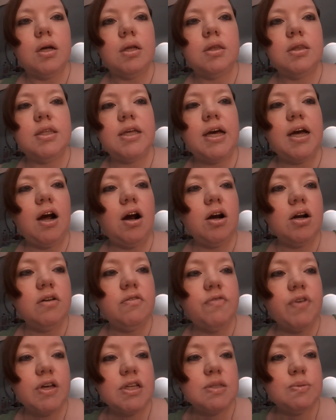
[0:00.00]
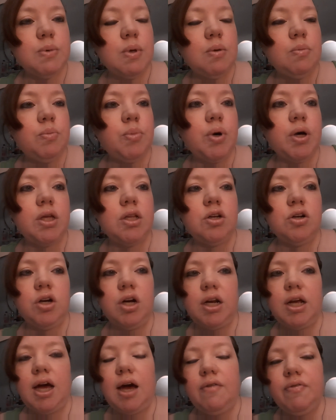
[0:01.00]
They are an investment, but you're going
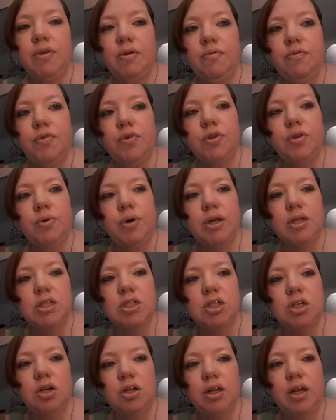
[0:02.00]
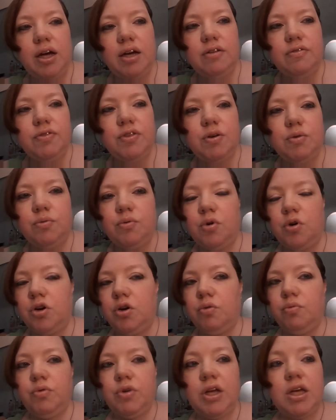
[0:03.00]
to have them for the rest of your life, or
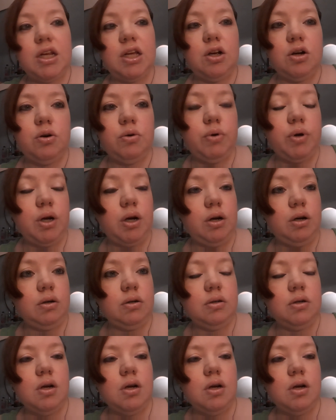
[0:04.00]
your knitting career,